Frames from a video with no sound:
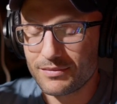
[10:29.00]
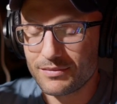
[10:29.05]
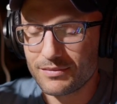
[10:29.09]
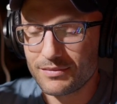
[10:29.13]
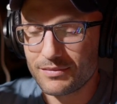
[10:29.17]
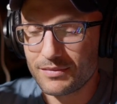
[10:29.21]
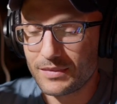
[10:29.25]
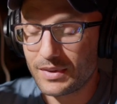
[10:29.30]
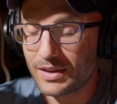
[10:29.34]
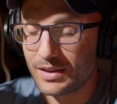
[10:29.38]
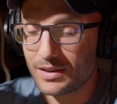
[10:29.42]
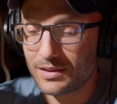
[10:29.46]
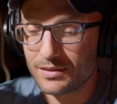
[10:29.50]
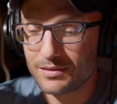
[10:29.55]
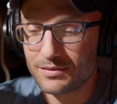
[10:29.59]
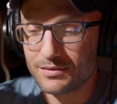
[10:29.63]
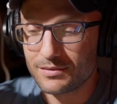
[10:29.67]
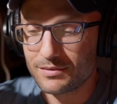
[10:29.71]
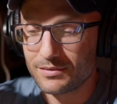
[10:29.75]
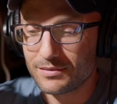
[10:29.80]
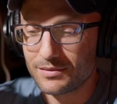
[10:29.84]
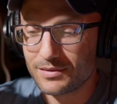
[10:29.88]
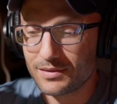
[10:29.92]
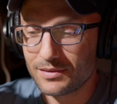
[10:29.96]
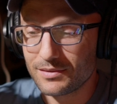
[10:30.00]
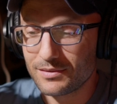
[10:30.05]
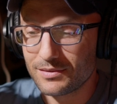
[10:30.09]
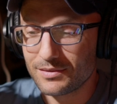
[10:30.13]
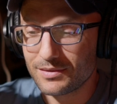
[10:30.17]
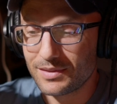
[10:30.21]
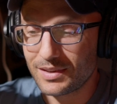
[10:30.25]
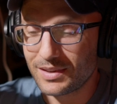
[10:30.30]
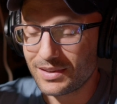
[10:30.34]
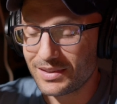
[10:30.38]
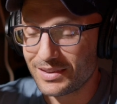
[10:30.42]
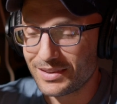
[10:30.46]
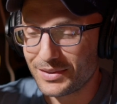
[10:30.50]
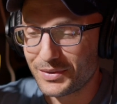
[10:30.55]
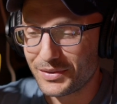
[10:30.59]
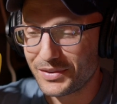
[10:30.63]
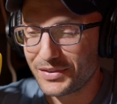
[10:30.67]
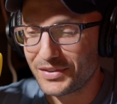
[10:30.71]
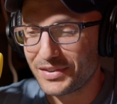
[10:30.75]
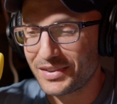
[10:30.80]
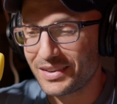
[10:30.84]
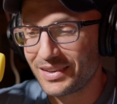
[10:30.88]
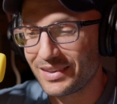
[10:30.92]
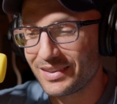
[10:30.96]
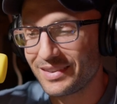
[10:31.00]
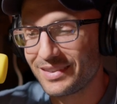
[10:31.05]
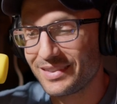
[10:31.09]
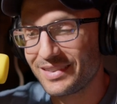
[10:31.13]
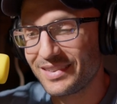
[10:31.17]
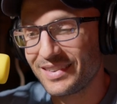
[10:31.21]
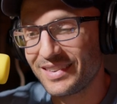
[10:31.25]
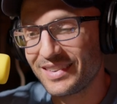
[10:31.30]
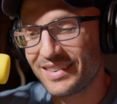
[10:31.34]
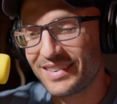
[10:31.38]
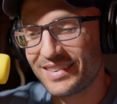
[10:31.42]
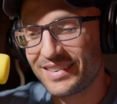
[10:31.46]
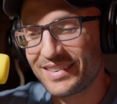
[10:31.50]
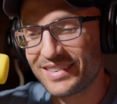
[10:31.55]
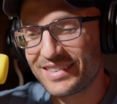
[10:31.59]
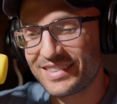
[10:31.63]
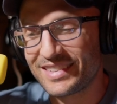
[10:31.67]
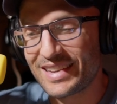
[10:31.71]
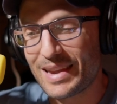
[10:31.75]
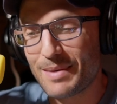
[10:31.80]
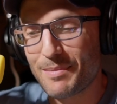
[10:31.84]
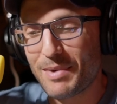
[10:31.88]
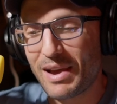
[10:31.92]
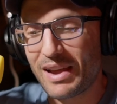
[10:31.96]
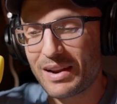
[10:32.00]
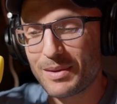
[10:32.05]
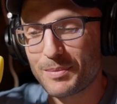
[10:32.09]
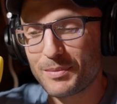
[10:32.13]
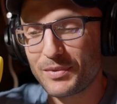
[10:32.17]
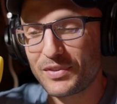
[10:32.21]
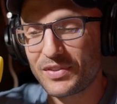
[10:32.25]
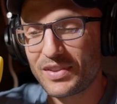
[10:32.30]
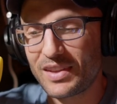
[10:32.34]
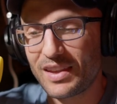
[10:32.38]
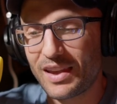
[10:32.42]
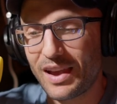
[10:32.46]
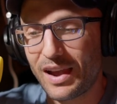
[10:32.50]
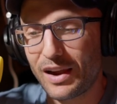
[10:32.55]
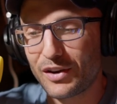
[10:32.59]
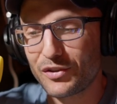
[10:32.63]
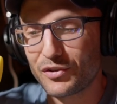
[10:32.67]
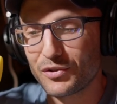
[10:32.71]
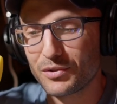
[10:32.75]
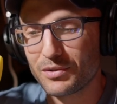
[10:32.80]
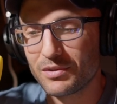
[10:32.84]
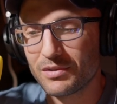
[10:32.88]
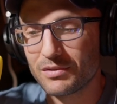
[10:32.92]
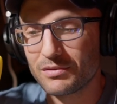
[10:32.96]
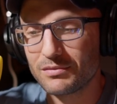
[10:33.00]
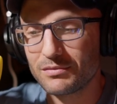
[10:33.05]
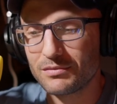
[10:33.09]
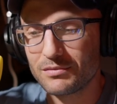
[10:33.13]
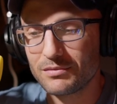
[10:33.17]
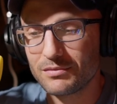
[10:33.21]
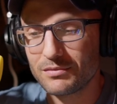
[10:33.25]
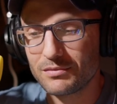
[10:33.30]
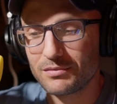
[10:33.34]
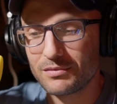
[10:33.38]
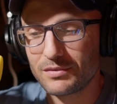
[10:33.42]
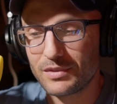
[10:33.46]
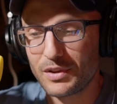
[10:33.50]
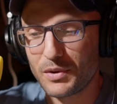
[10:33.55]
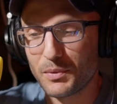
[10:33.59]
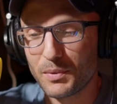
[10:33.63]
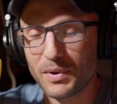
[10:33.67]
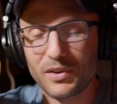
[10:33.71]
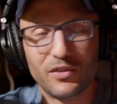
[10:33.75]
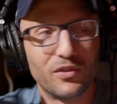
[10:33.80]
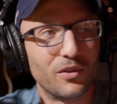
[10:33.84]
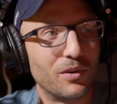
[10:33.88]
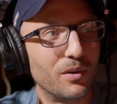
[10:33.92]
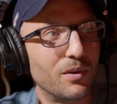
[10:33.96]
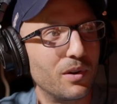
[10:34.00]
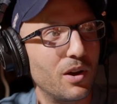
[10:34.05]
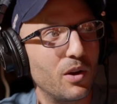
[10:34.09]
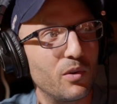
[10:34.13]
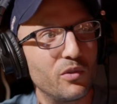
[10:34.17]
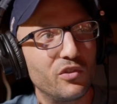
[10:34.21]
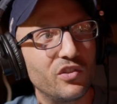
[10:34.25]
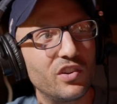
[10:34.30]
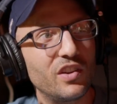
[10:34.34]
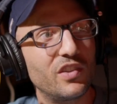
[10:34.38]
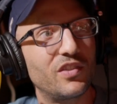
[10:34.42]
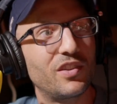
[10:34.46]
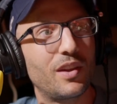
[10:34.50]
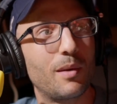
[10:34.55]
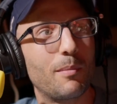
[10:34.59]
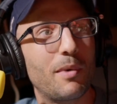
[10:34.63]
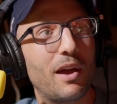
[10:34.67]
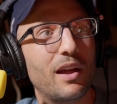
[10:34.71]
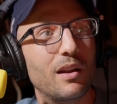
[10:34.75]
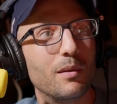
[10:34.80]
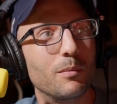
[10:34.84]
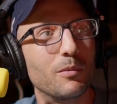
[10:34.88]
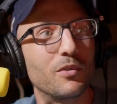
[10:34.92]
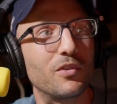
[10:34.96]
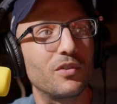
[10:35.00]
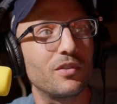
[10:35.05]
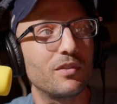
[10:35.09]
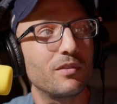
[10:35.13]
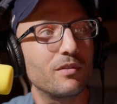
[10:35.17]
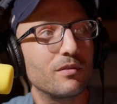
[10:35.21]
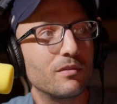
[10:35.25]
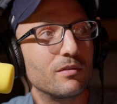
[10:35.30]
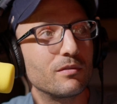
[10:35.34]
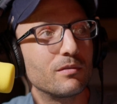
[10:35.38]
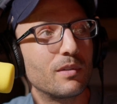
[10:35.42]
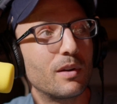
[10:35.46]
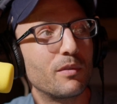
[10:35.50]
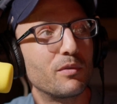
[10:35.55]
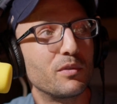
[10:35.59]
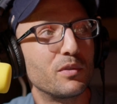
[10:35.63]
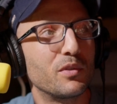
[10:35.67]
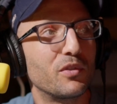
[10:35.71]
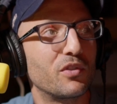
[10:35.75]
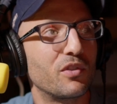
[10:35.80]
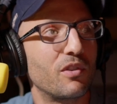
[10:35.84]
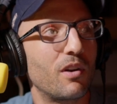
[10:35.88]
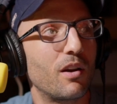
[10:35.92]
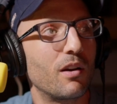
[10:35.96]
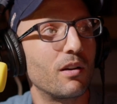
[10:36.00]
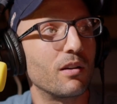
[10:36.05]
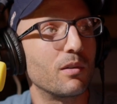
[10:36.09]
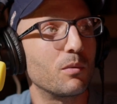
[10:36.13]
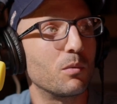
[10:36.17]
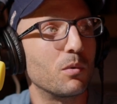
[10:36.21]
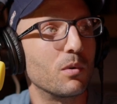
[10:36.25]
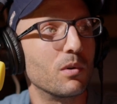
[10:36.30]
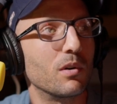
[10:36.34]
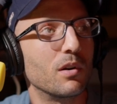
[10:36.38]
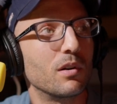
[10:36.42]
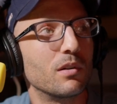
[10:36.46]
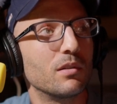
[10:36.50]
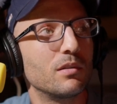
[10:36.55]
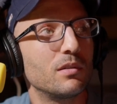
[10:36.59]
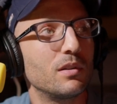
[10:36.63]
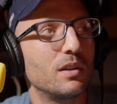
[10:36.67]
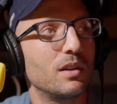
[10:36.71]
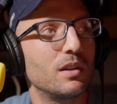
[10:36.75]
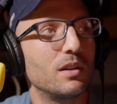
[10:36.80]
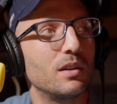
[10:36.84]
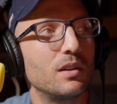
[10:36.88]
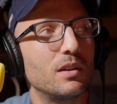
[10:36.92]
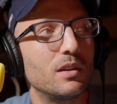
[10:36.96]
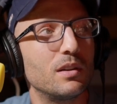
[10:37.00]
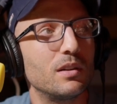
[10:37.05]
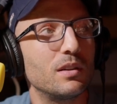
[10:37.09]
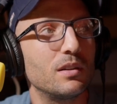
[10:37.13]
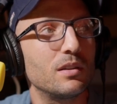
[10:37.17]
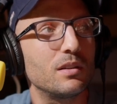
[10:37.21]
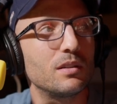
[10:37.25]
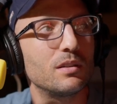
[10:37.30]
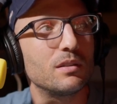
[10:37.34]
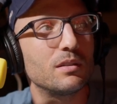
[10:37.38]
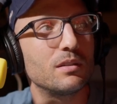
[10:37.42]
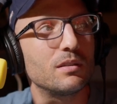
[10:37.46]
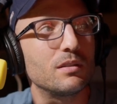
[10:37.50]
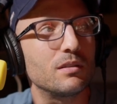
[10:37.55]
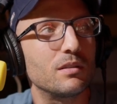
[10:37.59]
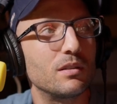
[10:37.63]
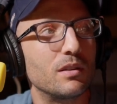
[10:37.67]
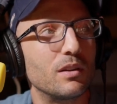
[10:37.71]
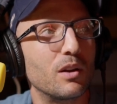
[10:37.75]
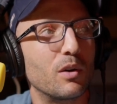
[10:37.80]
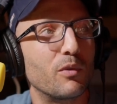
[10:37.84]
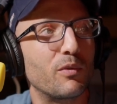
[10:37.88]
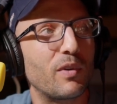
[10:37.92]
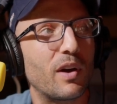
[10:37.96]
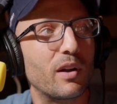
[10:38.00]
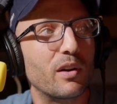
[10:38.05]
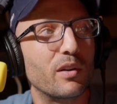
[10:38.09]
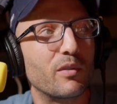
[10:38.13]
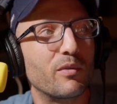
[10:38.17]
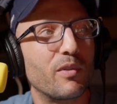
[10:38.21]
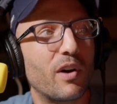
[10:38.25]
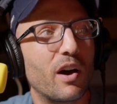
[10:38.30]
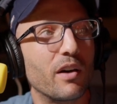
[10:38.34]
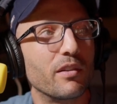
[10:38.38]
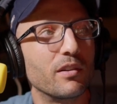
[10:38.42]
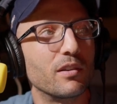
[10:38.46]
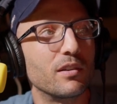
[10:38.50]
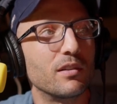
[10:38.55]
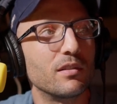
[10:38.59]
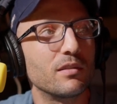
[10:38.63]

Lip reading: Yeah. I don't know what to say. Sam Adams, the original OG Sam Adams, Revolutionary War, founding father.